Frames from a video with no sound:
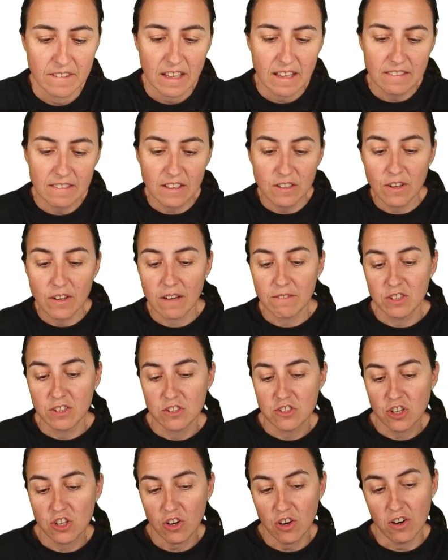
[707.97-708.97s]
and there you have your
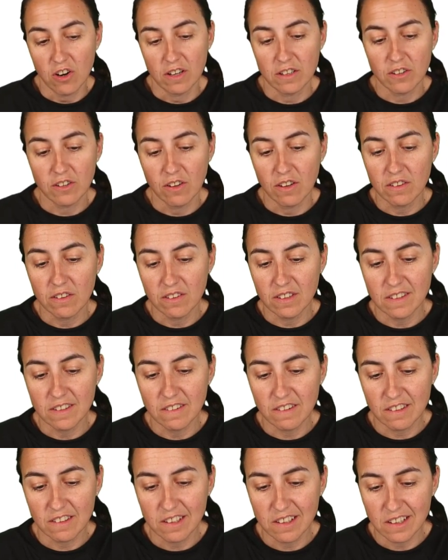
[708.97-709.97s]
chart. So as you
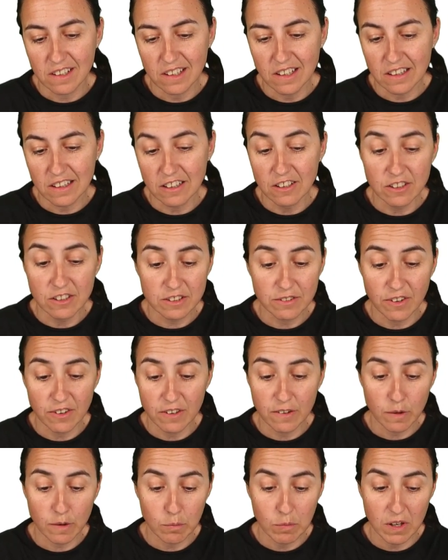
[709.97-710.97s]
can see, it looks
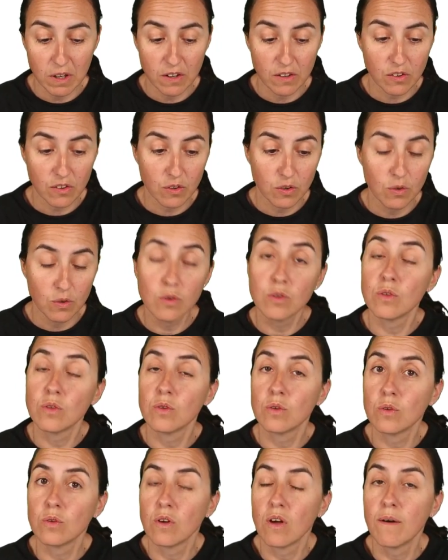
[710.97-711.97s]
very similar
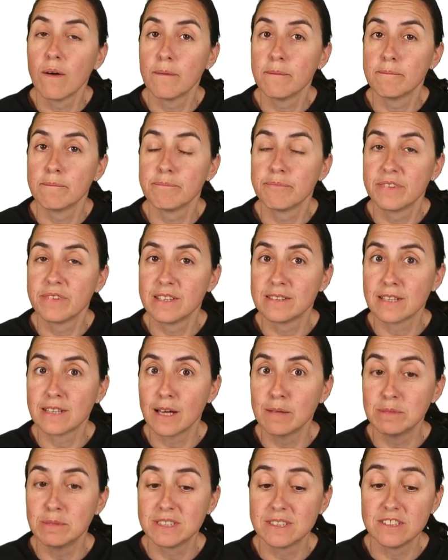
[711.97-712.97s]
to um, these
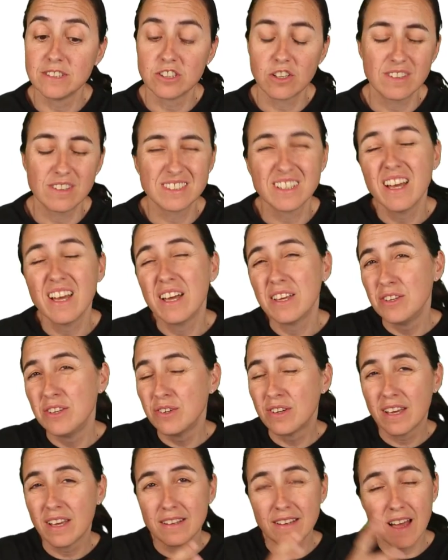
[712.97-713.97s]
IBC charts.
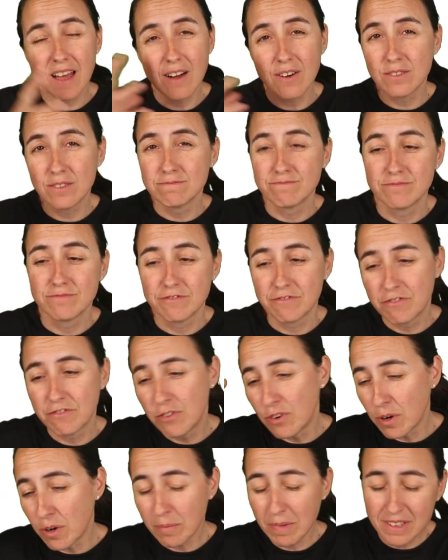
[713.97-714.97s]
You can now
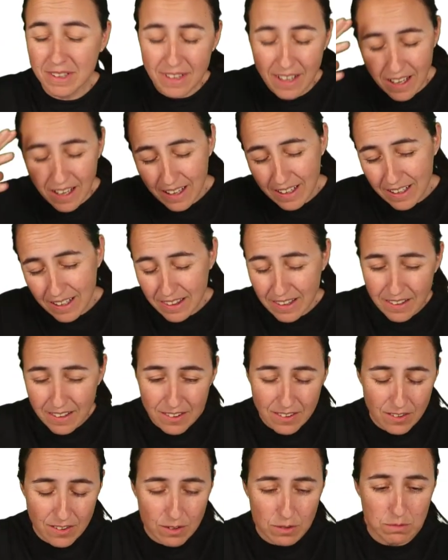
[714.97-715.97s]
format
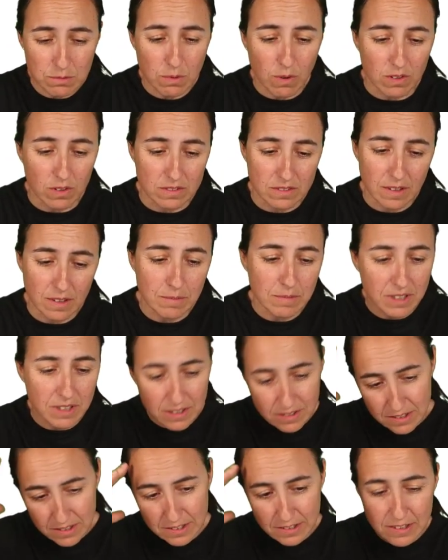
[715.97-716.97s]
anything you want. I mean,
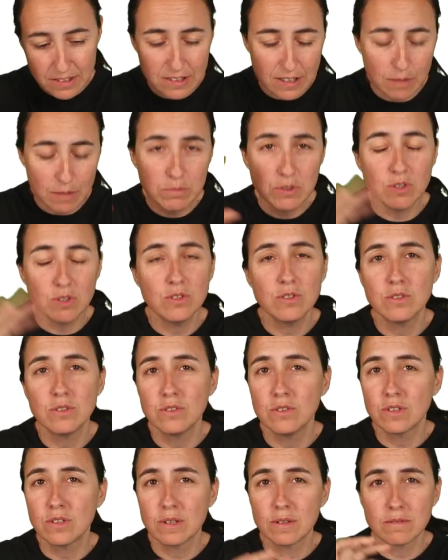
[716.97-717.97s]
it's, it's up to you.
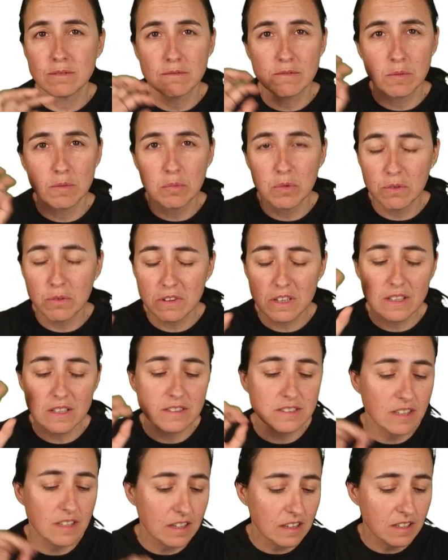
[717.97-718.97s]
You can remove
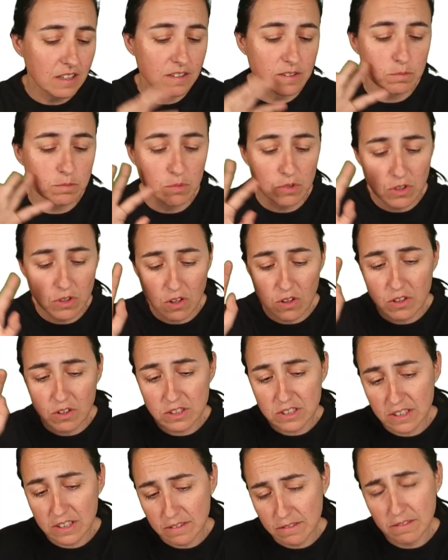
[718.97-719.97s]
things like things, with
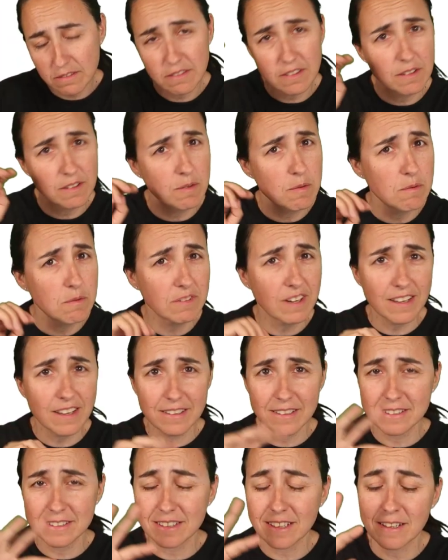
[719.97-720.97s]
colors, remove
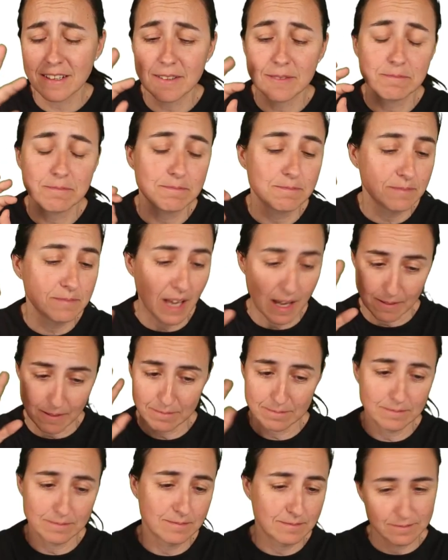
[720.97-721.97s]
legends, and yeah.
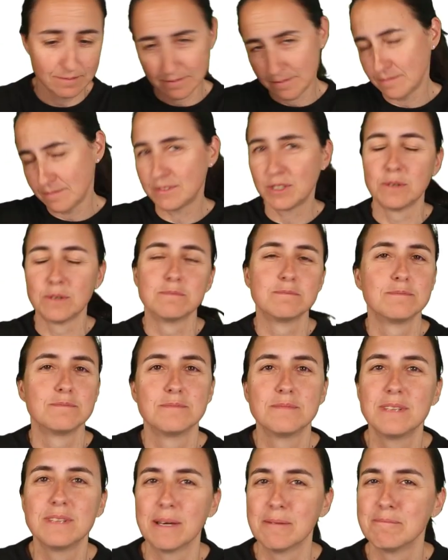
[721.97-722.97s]
So
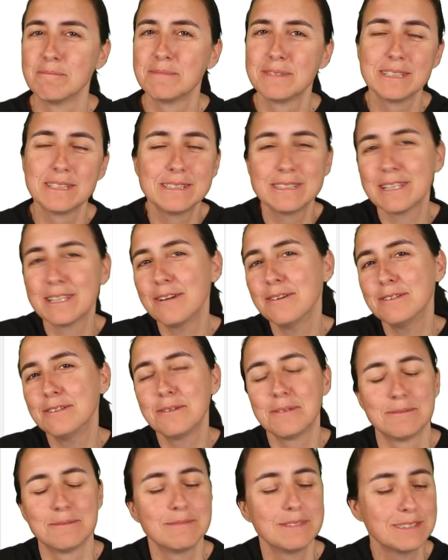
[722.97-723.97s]
yeah, this is how you
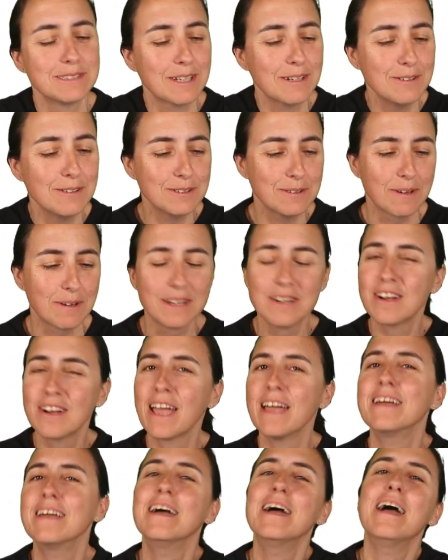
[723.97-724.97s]
do it. This is how you do it.
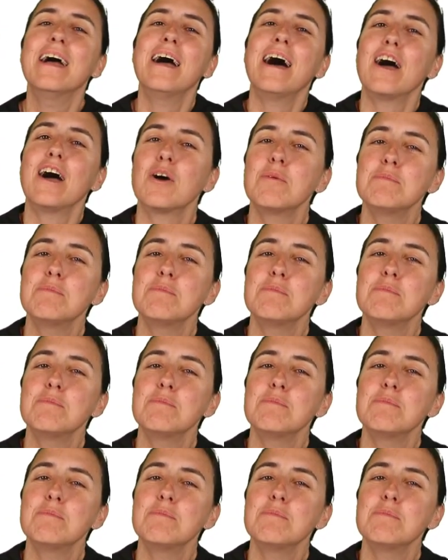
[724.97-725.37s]
Okay, I